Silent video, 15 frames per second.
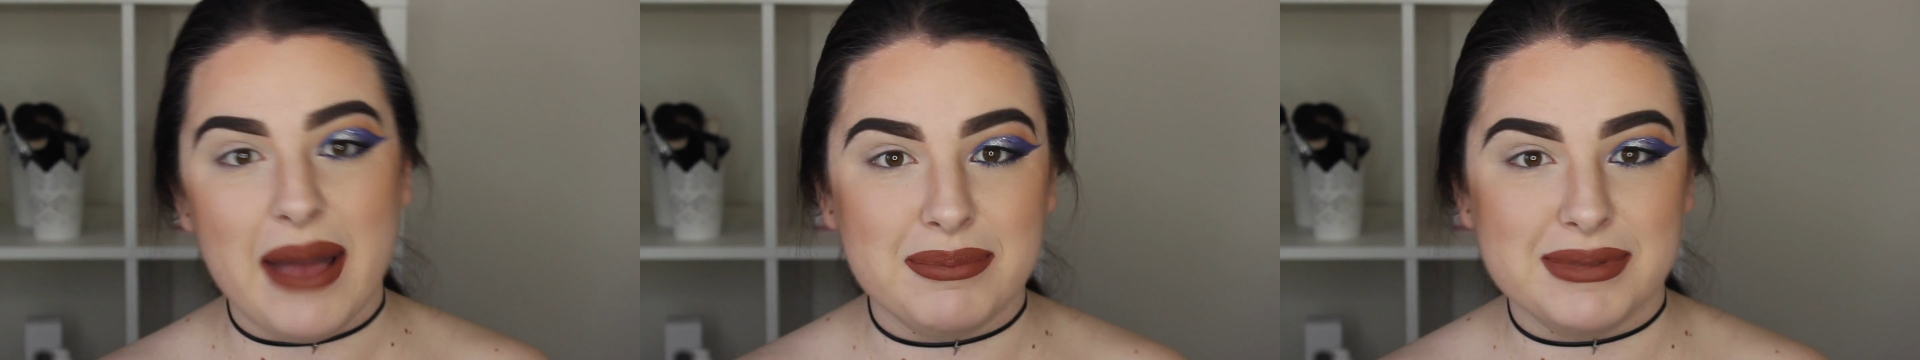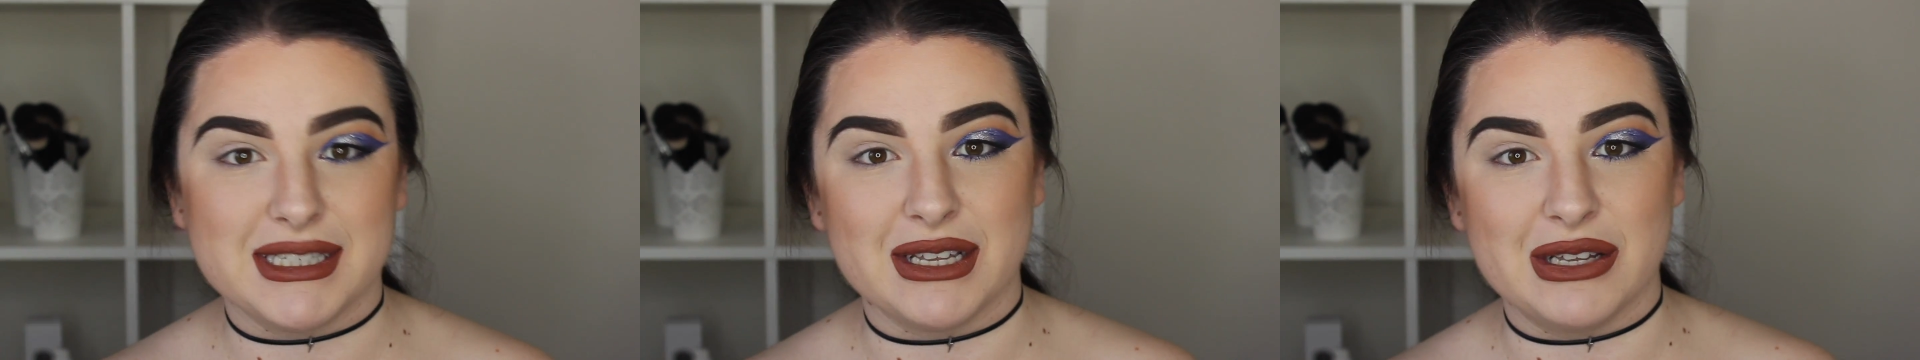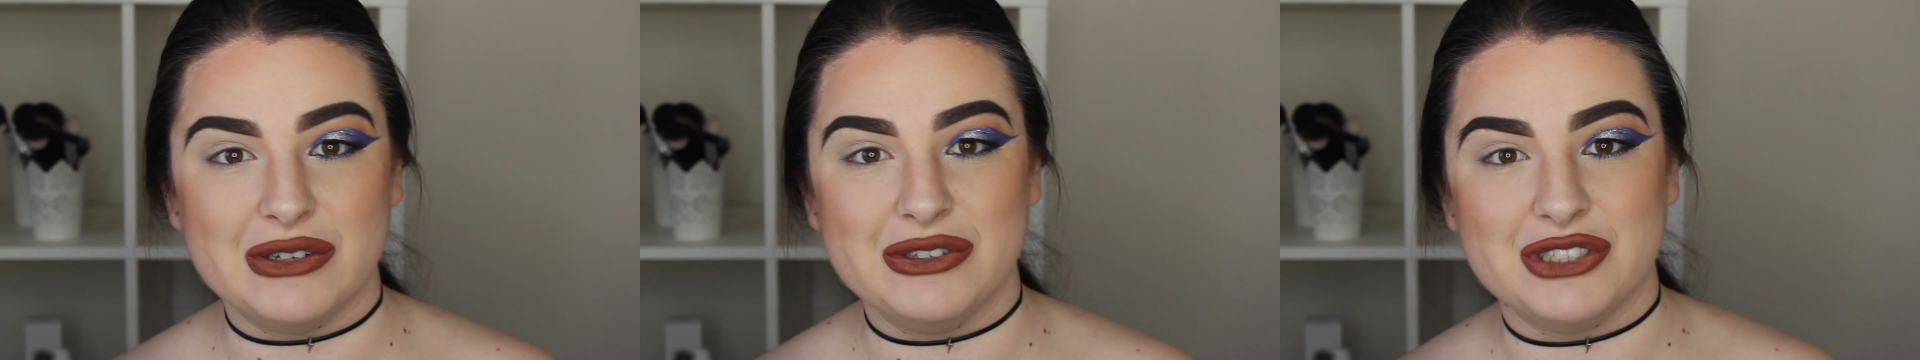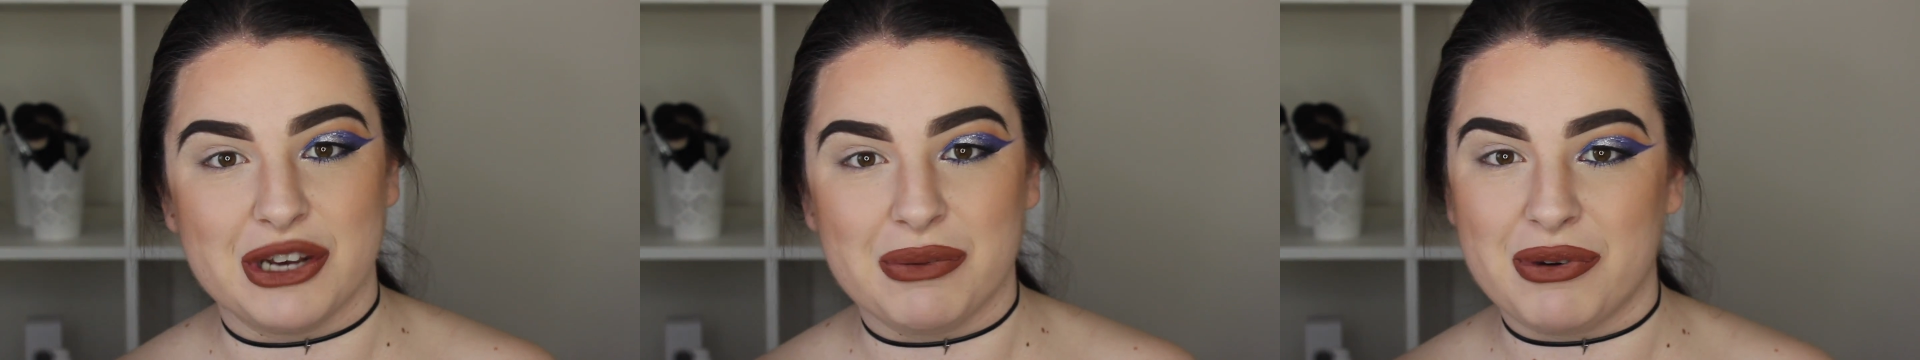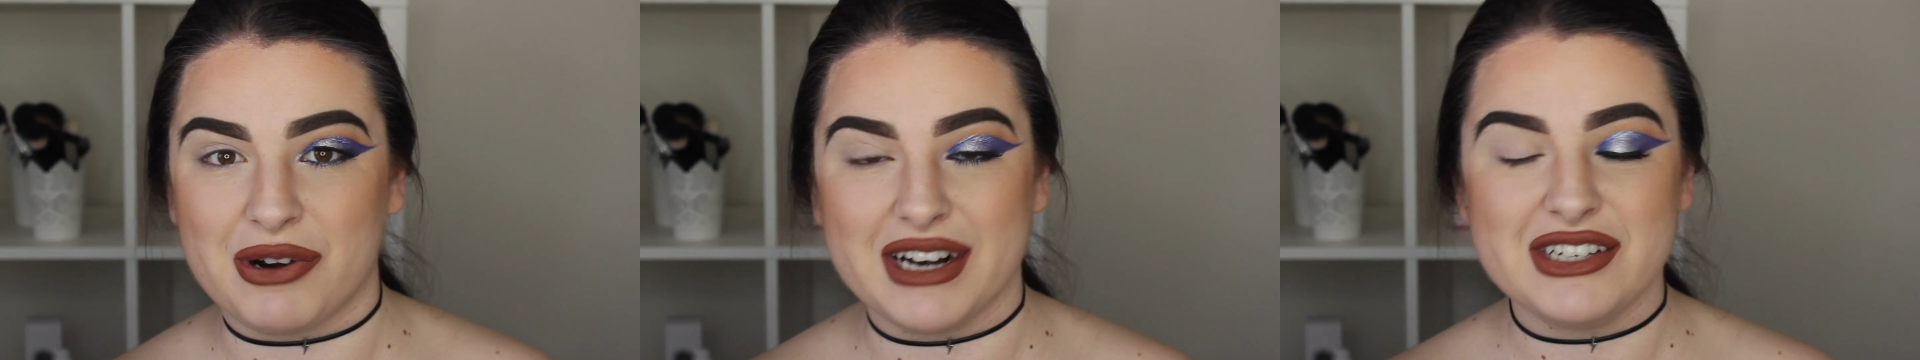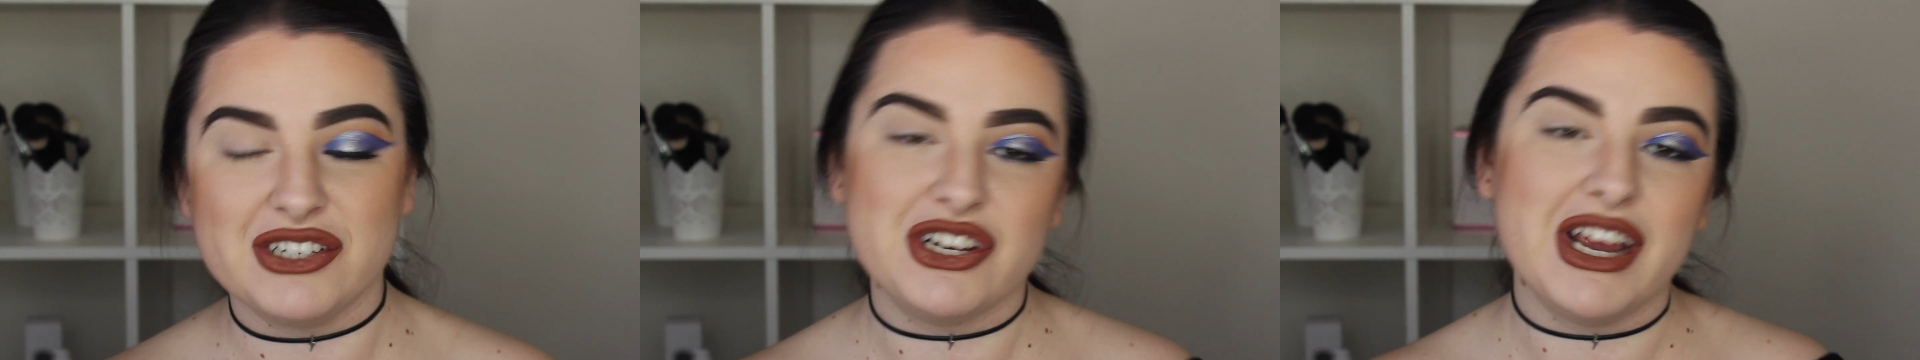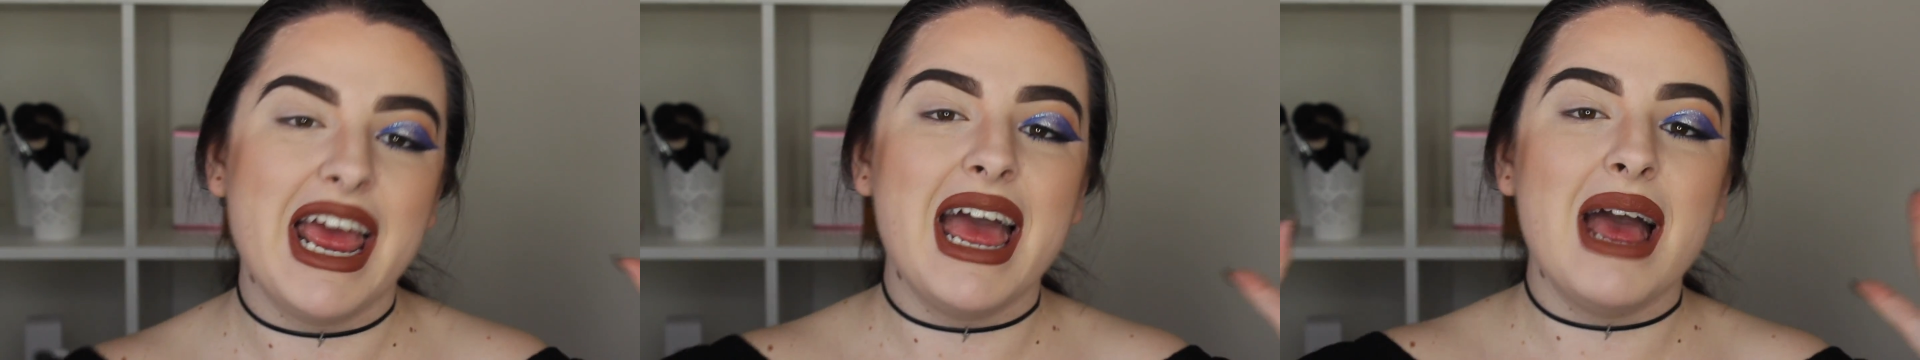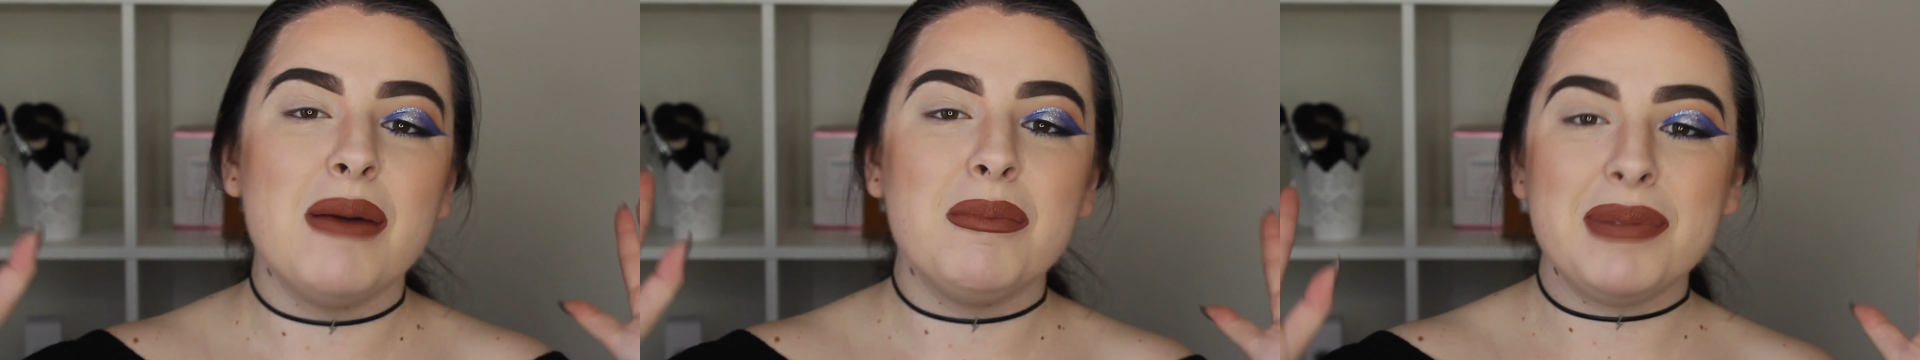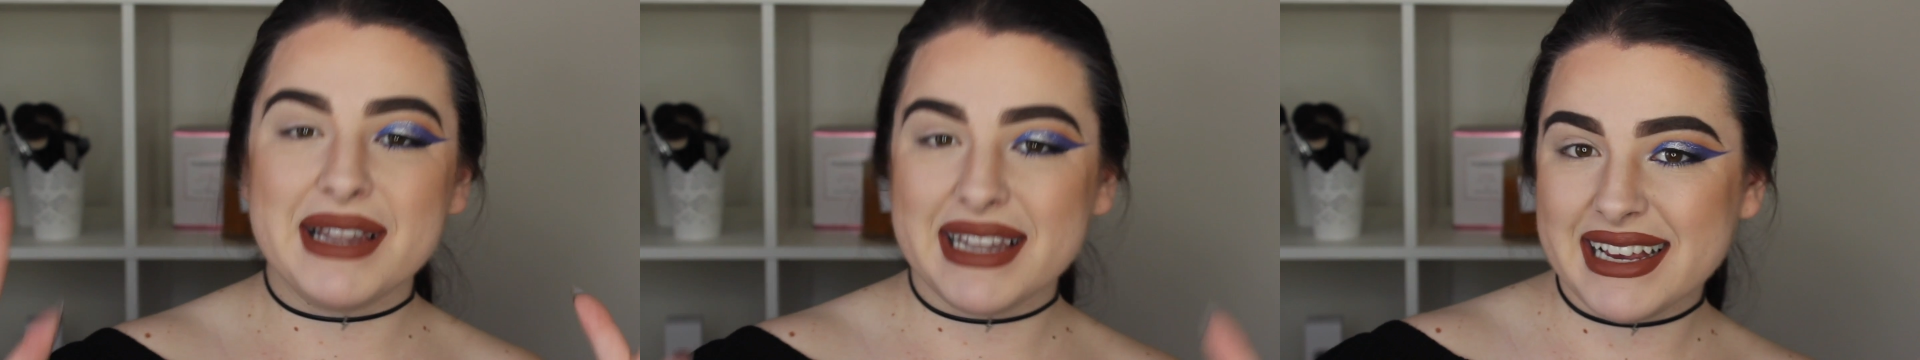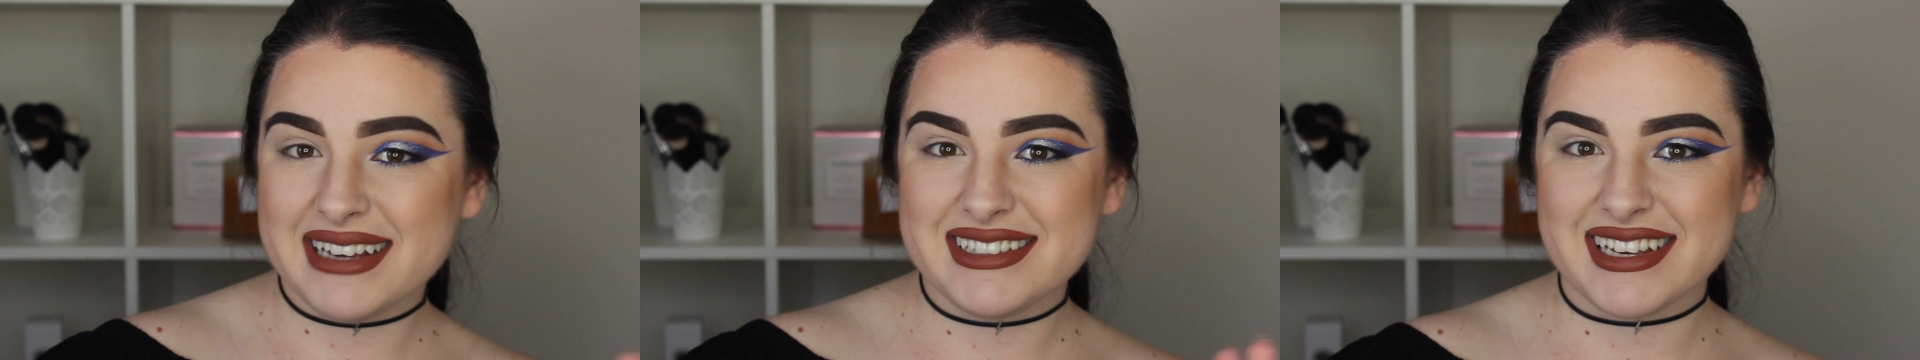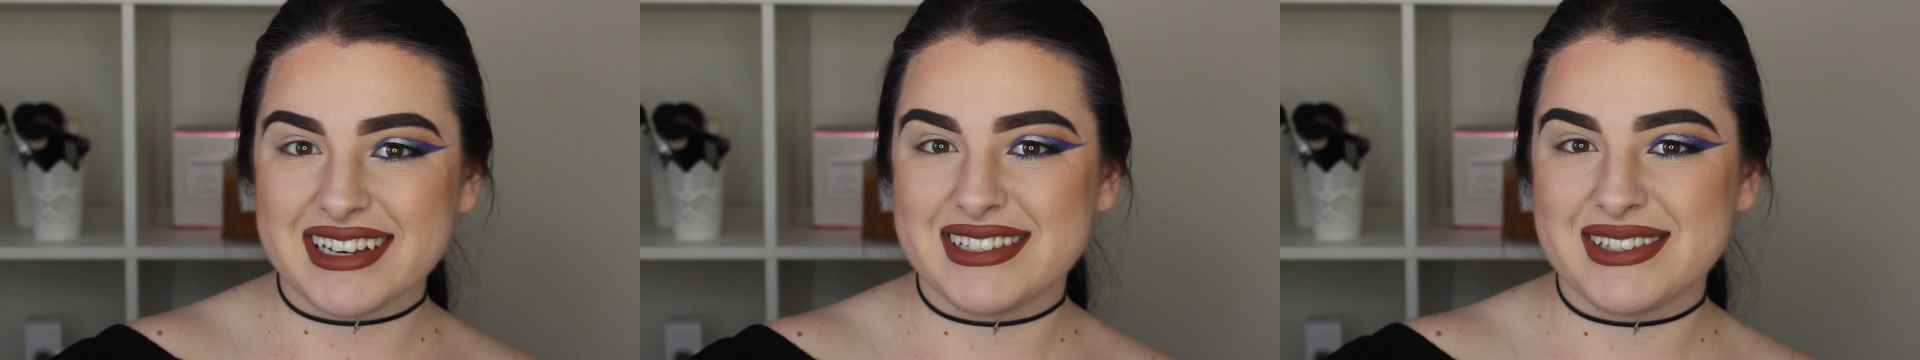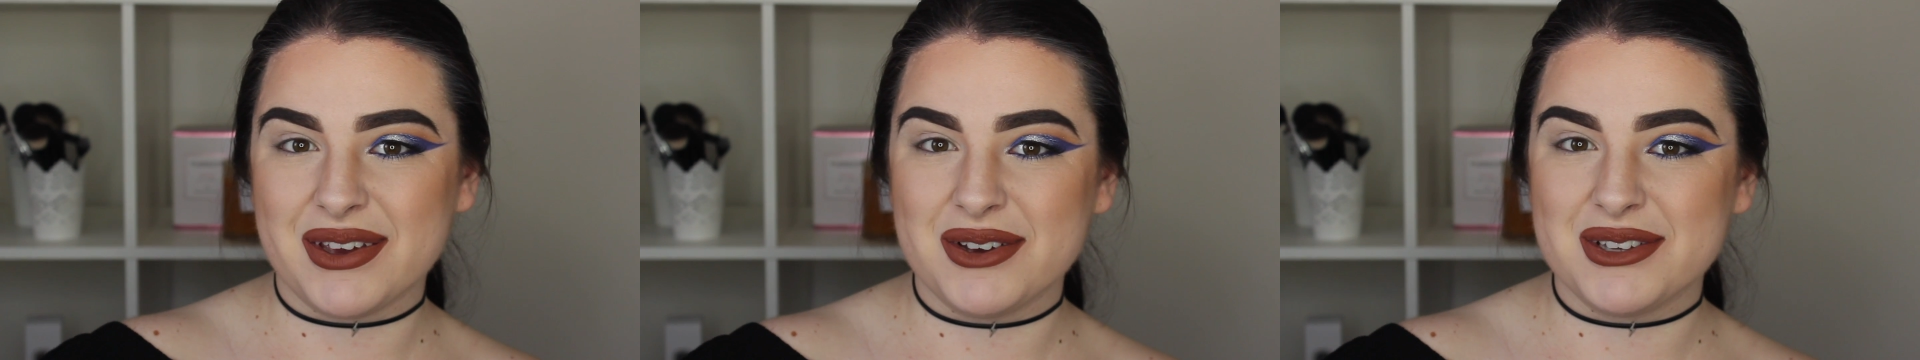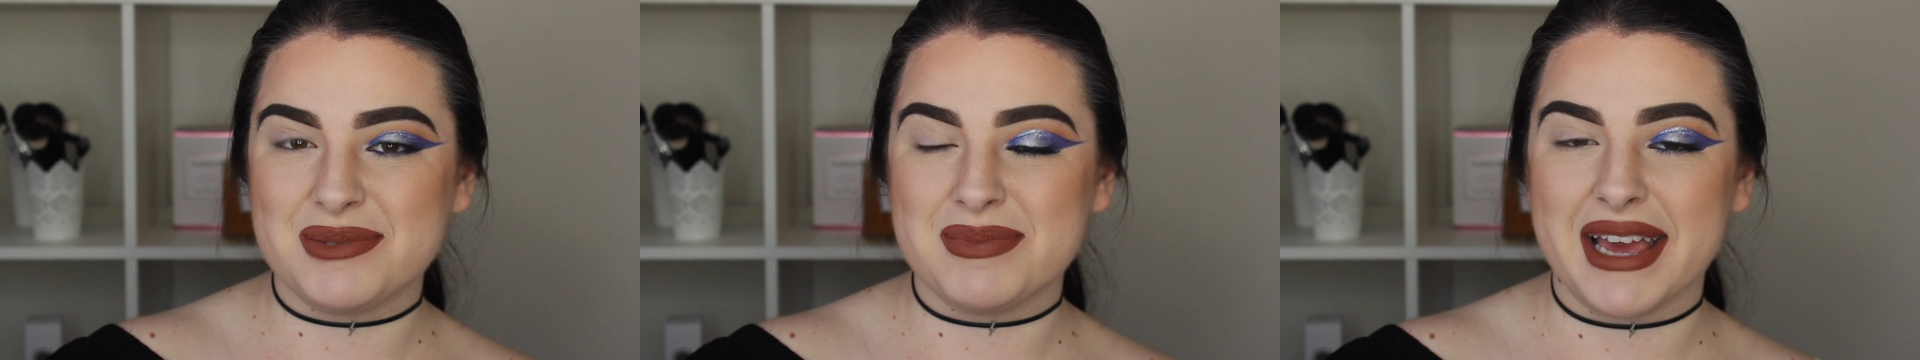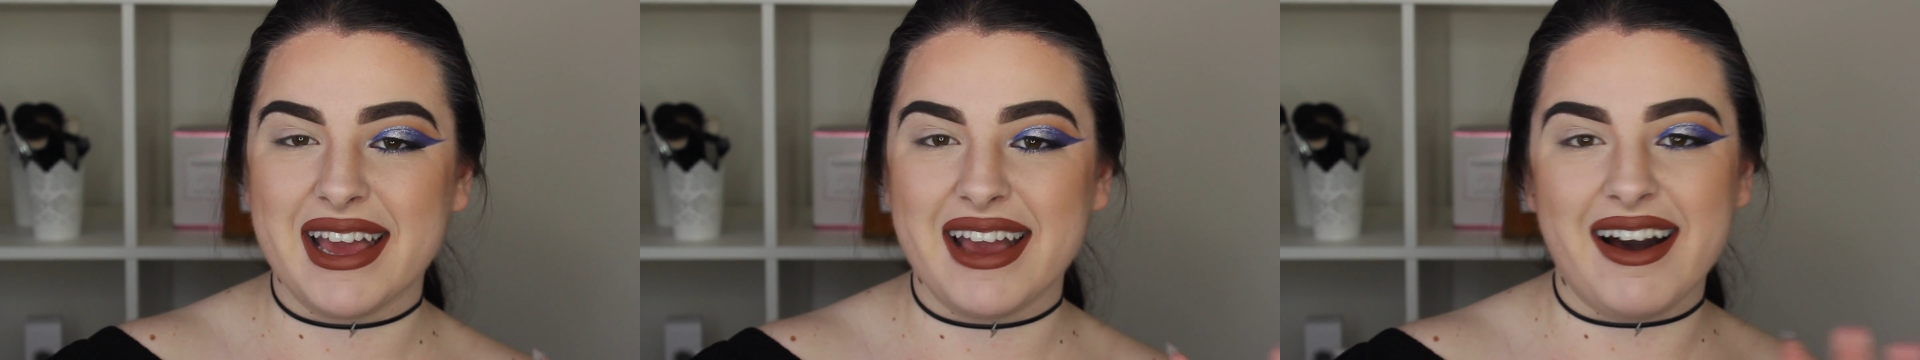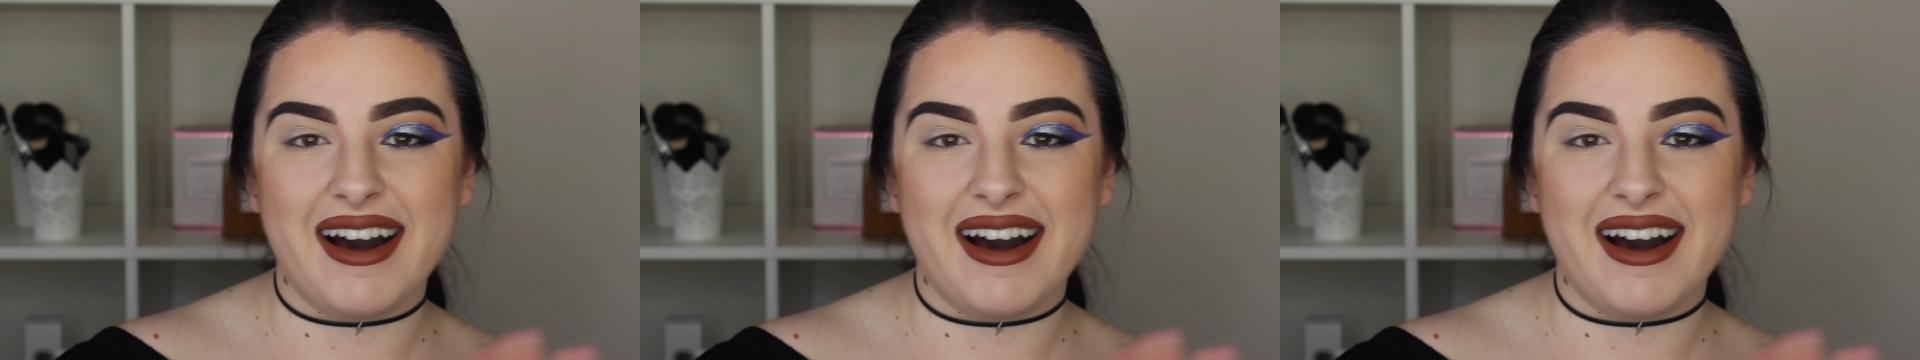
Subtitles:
absolute gibberish, please excuse me.